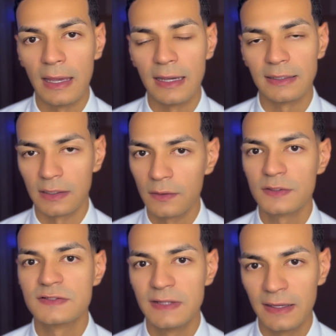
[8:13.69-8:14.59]
and I
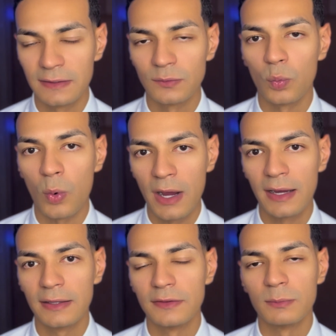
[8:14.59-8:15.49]
understand
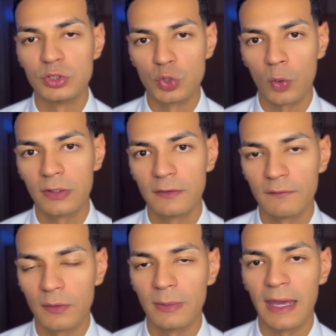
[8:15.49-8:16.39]
why the majority
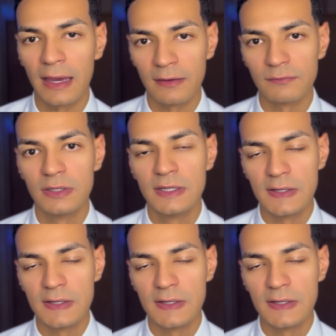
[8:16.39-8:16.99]
of them have